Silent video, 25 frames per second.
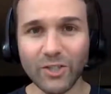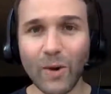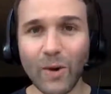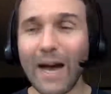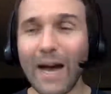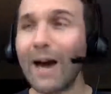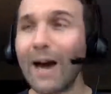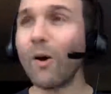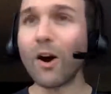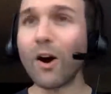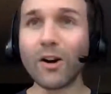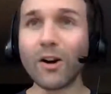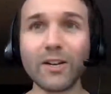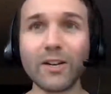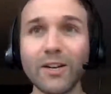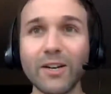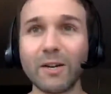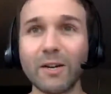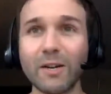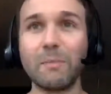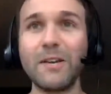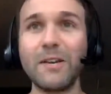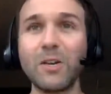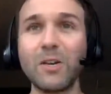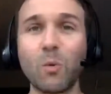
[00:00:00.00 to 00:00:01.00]
How hard could
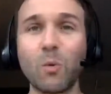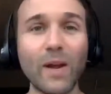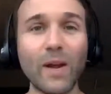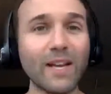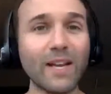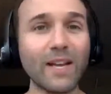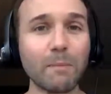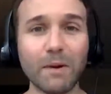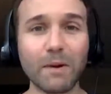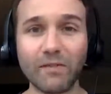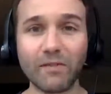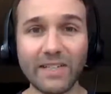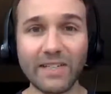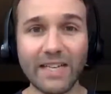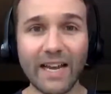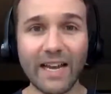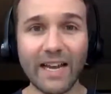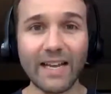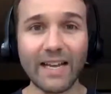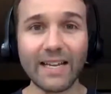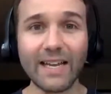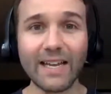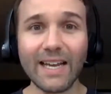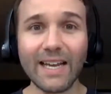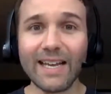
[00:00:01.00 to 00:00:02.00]
it be to wake up every
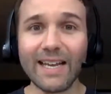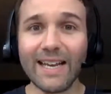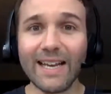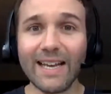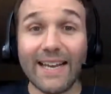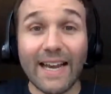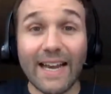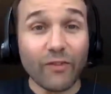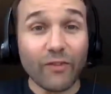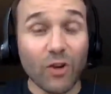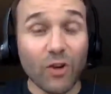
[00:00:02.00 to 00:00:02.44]
day and have a